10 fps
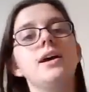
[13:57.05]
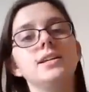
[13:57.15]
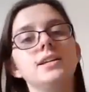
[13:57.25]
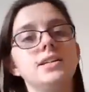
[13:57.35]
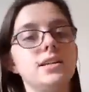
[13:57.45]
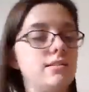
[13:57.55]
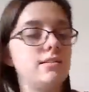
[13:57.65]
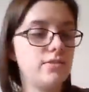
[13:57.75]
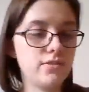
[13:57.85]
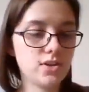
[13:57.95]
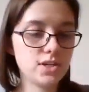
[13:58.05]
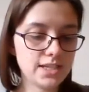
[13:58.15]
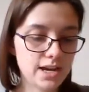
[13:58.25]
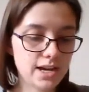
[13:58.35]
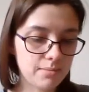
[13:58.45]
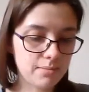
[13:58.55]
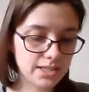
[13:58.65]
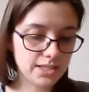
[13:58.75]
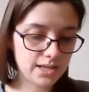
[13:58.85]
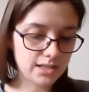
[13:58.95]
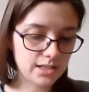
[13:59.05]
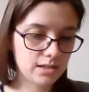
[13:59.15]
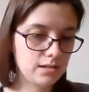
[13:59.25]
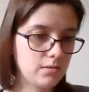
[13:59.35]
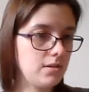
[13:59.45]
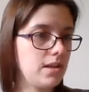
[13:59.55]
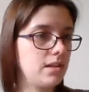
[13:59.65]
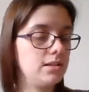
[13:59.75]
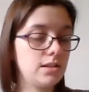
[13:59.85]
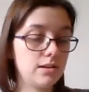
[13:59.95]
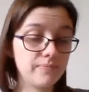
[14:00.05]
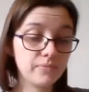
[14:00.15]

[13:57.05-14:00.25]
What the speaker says: and I did, for the first time, what the hell is that?